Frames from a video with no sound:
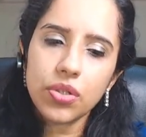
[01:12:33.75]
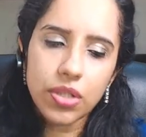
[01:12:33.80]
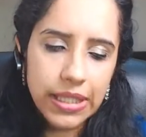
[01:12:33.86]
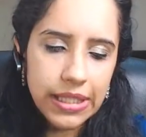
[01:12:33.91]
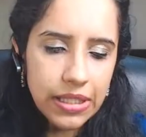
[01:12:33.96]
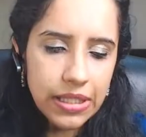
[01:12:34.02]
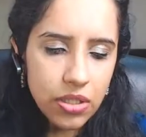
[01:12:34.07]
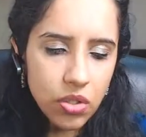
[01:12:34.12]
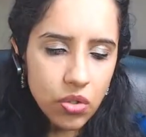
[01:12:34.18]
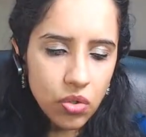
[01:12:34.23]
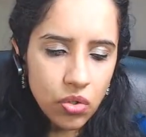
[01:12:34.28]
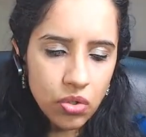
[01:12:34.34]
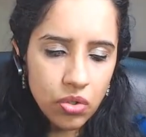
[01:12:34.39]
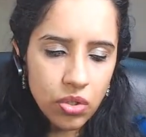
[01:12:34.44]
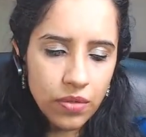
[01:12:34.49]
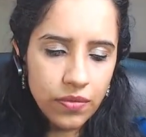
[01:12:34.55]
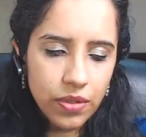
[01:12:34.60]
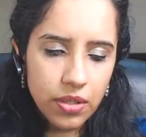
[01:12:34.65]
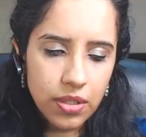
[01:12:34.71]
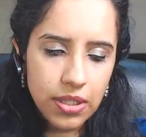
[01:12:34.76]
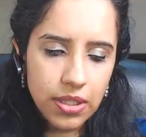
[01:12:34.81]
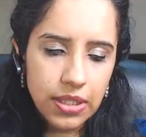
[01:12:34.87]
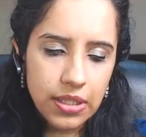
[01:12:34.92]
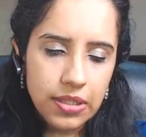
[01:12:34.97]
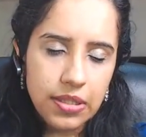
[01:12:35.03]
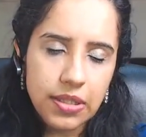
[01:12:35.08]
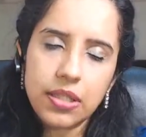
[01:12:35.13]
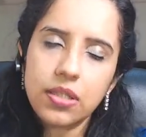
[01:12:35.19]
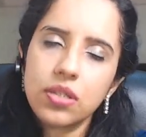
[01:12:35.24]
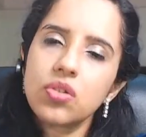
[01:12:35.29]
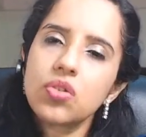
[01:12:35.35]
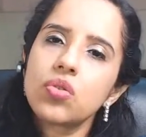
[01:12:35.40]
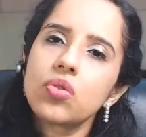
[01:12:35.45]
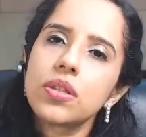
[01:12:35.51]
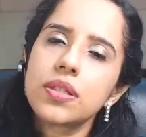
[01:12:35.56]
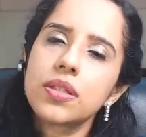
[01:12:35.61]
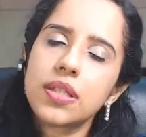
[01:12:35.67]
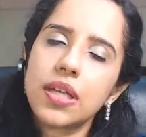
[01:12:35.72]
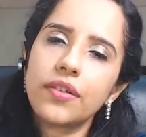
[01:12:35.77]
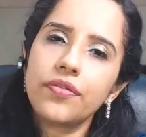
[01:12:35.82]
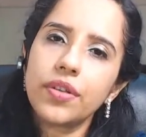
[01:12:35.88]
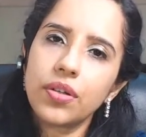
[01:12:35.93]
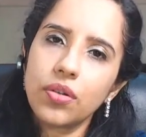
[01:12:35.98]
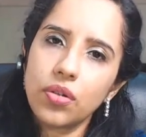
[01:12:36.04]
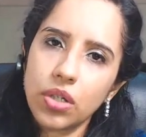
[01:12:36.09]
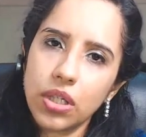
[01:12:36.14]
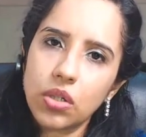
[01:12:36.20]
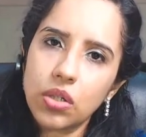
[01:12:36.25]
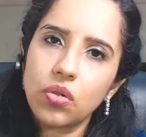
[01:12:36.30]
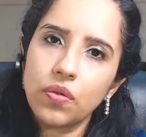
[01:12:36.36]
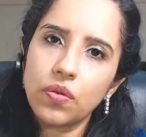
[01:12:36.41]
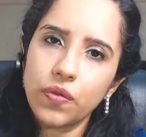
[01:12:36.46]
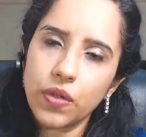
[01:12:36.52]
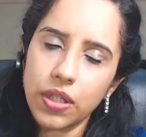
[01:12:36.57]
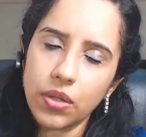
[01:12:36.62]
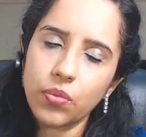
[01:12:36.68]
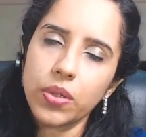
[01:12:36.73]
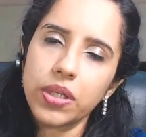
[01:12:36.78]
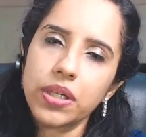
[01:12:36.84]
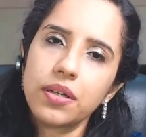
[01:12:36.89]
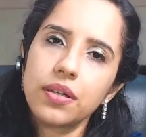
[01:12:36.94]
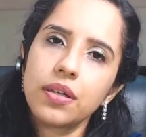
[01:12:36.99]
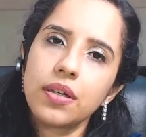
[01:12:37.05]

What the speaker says: sends you the worksheets, sends you the stuff that you need to do for that week